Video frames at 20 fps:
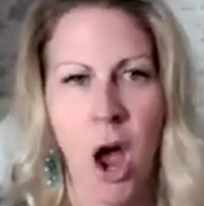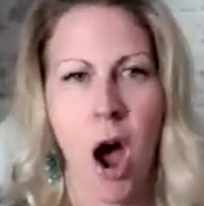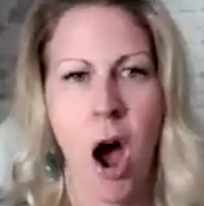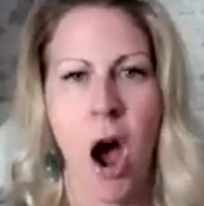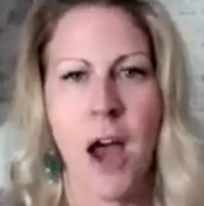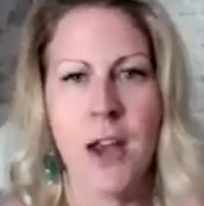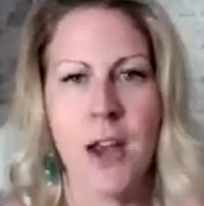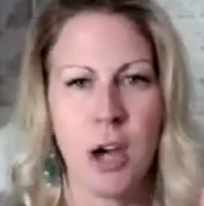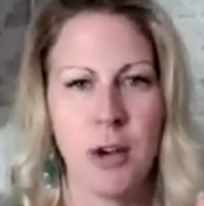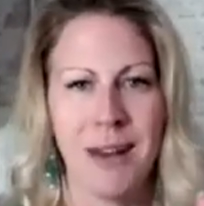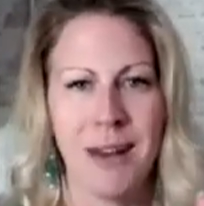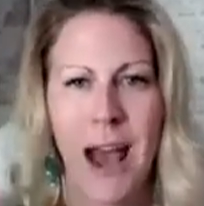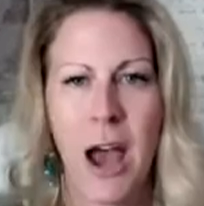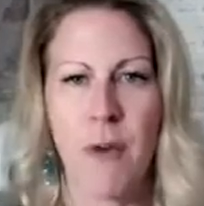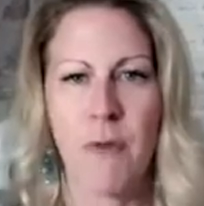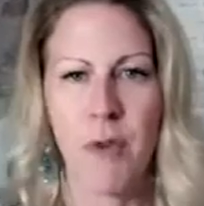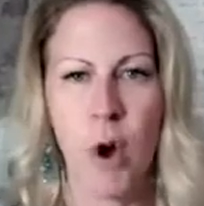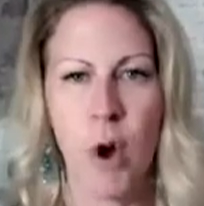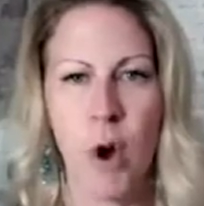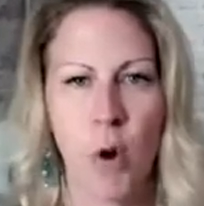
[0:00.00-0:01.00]
I don't
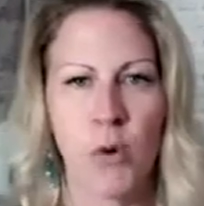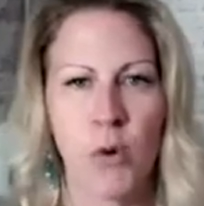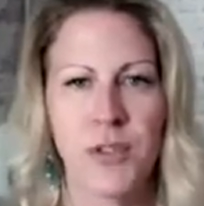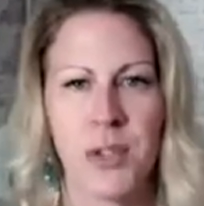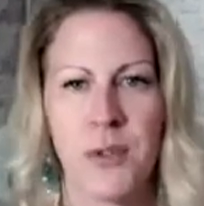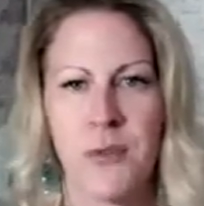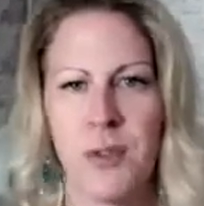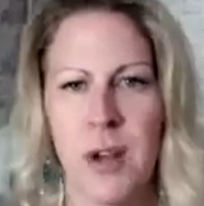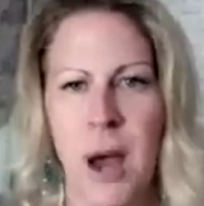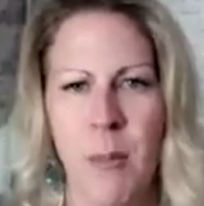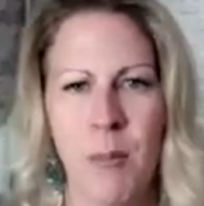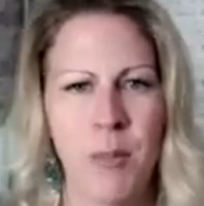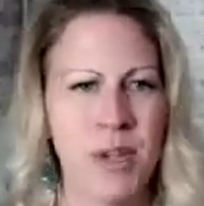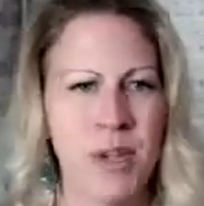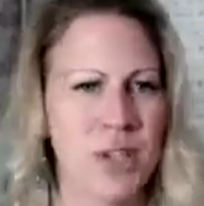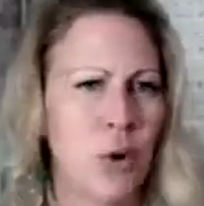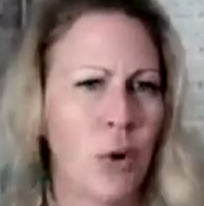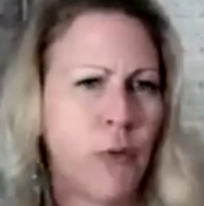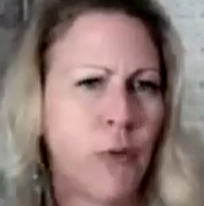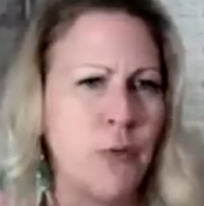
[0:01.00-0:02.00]
have goals of
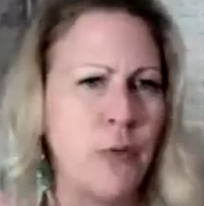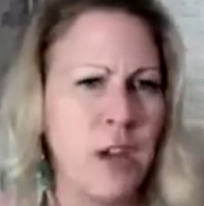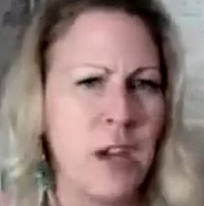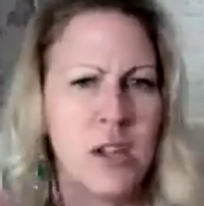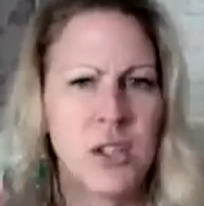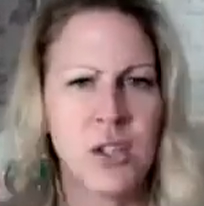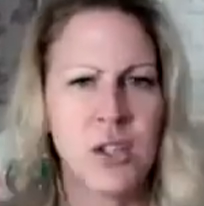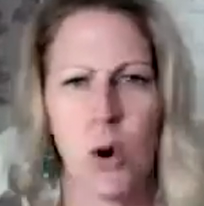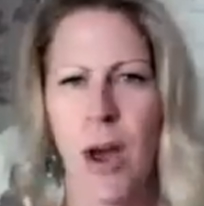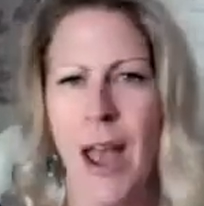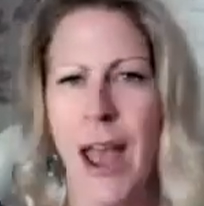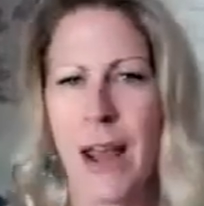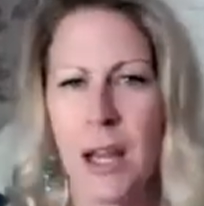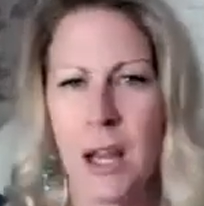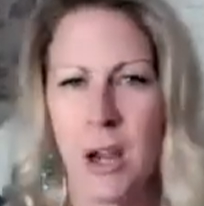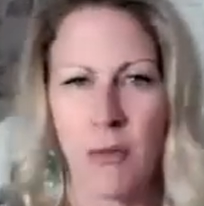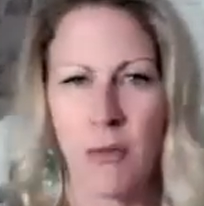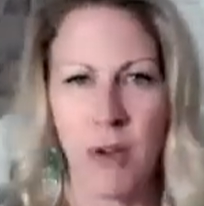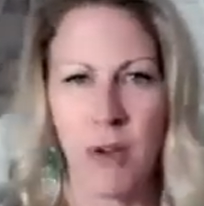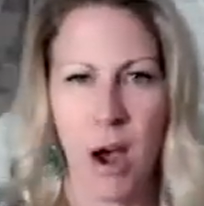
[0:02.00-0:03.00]
numbers or figures or
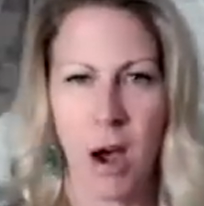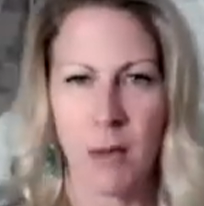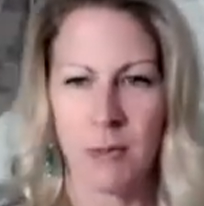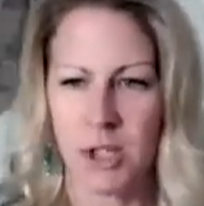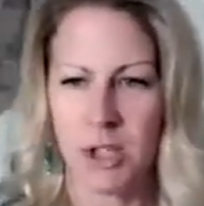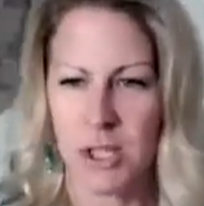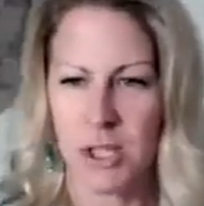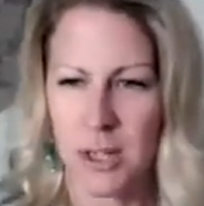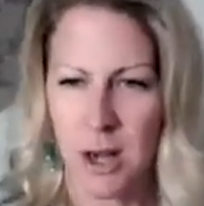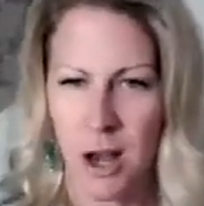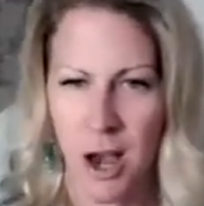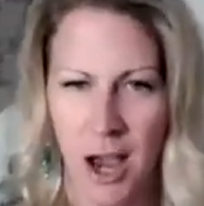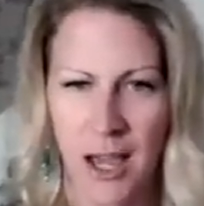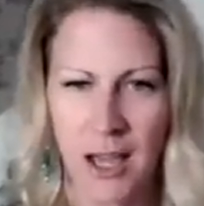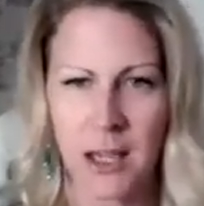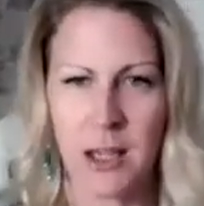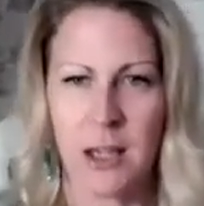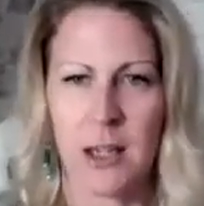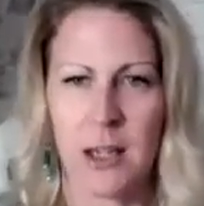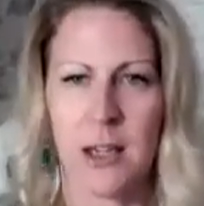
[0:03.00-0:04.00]
any of it. I'm just
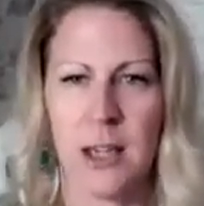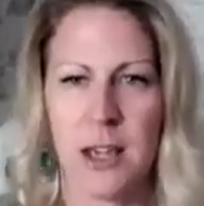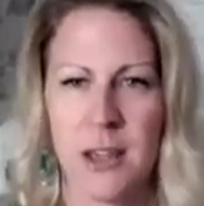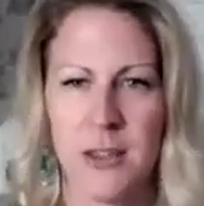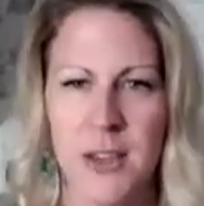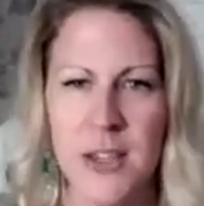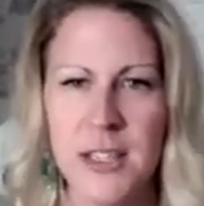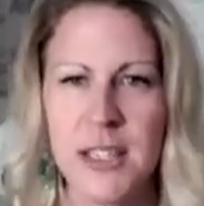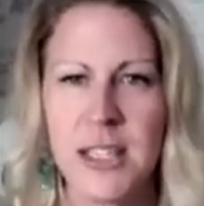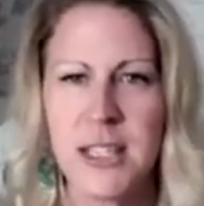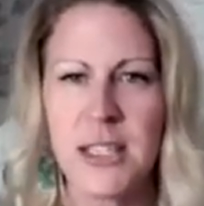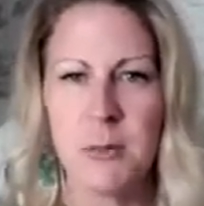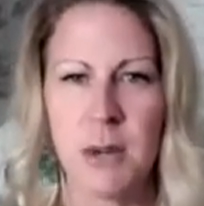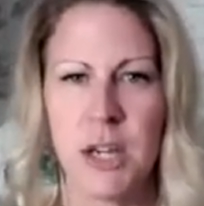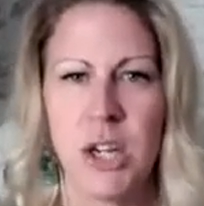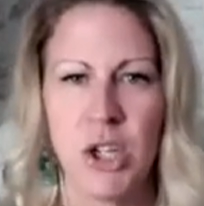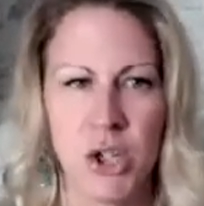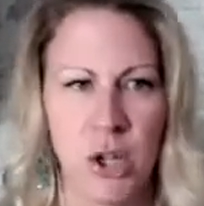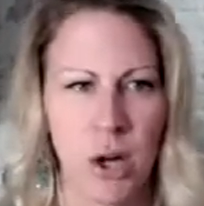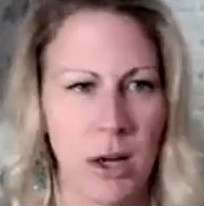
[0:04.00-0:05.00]
like, this is
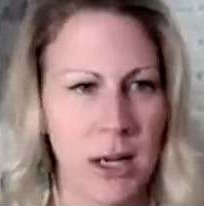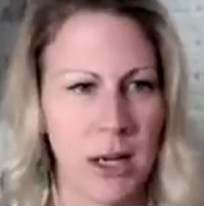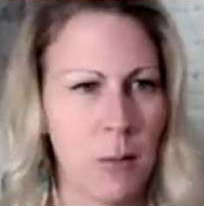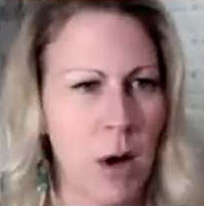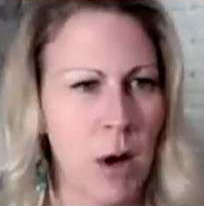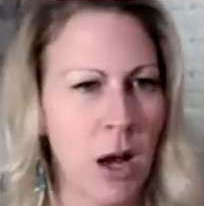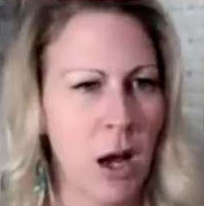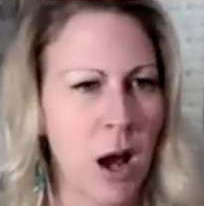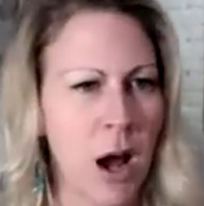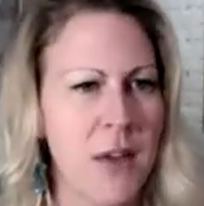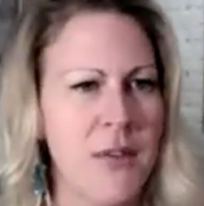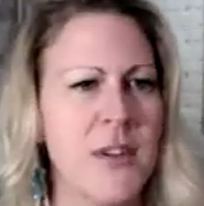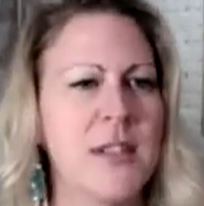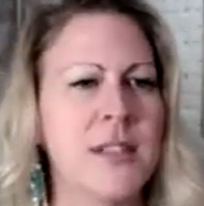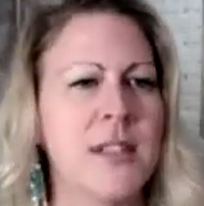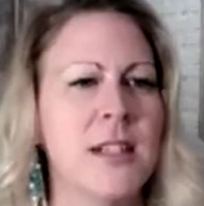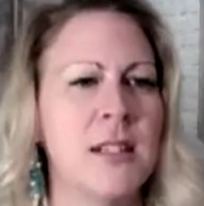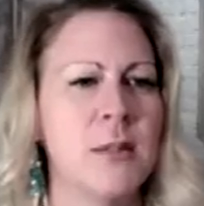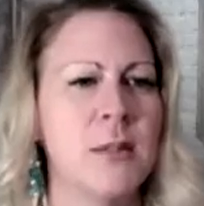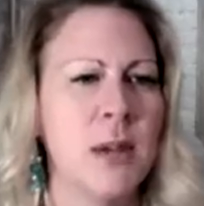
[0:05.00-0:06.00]
me shining my light.
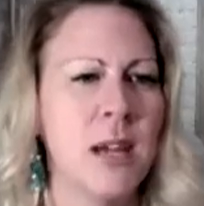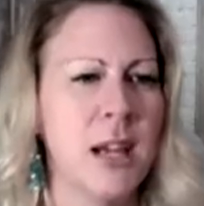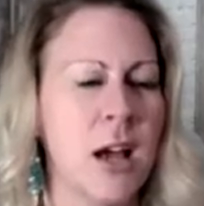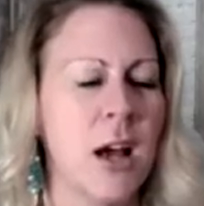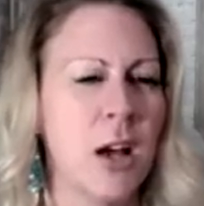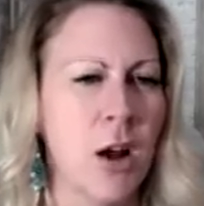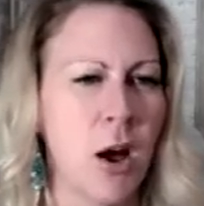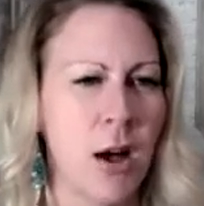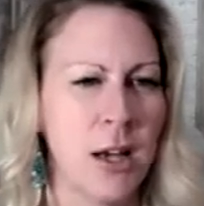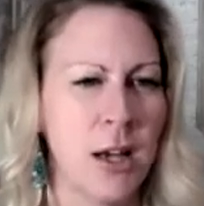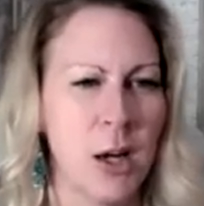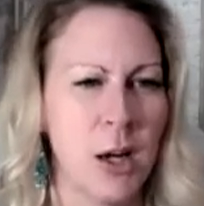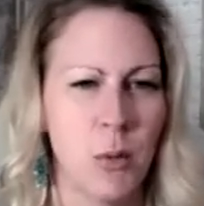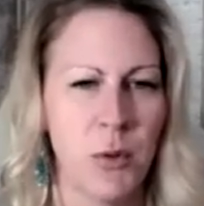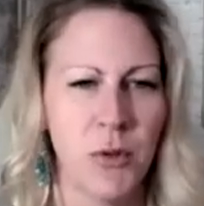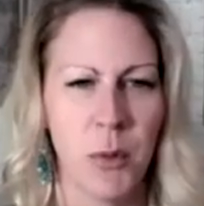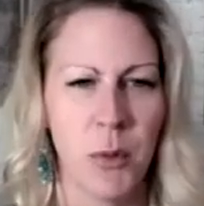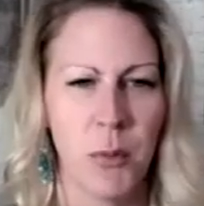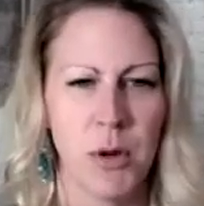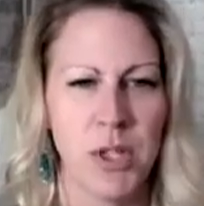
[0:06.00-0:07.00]
This is me aligning
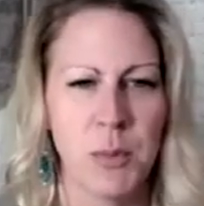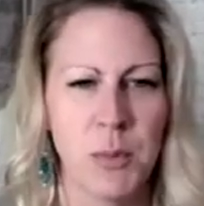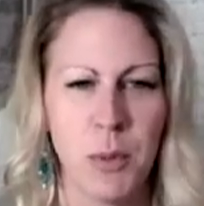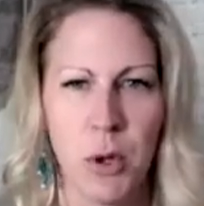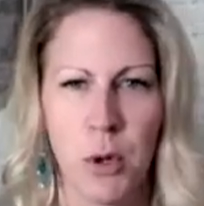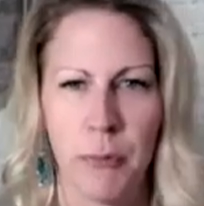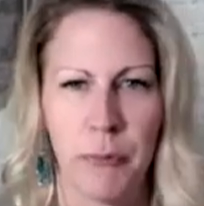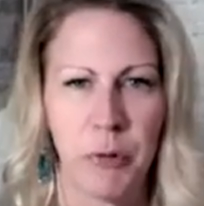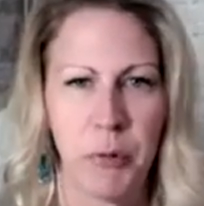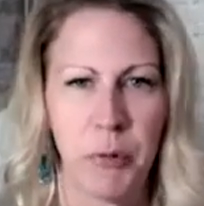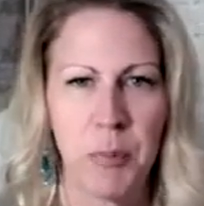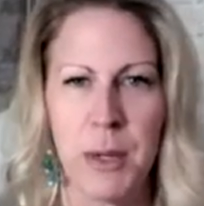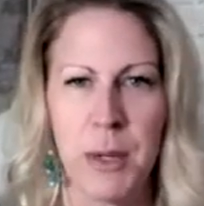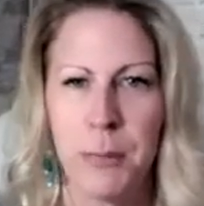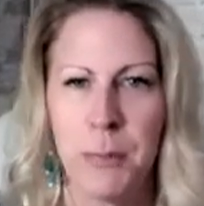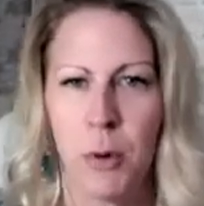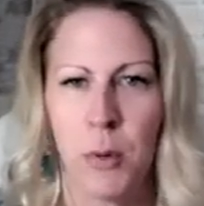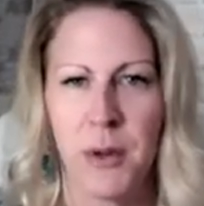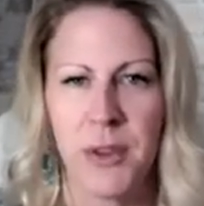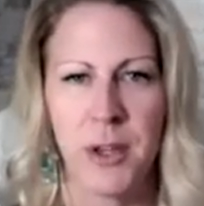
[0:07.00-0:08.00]
with the most beautiful
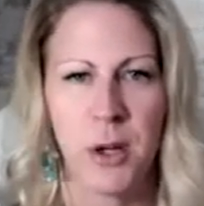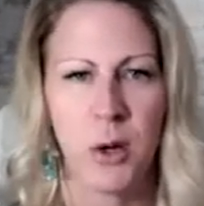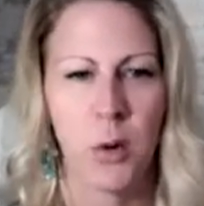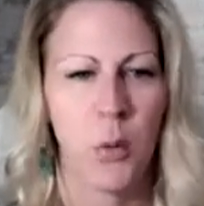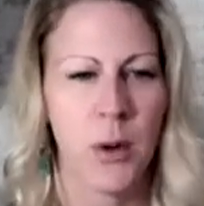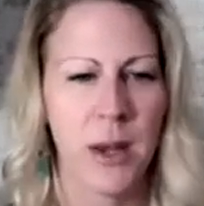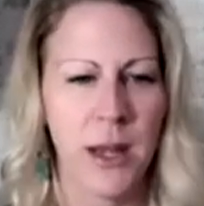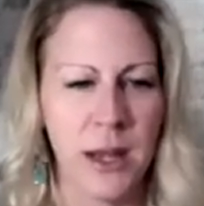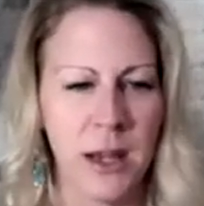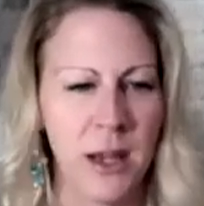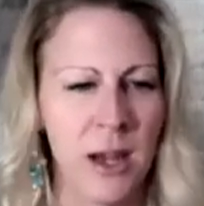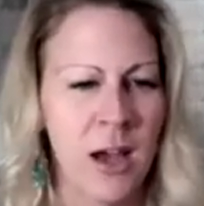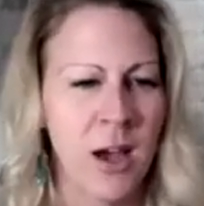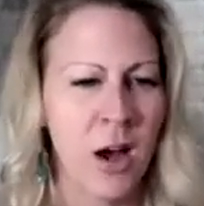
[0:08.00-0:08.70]
people within a week.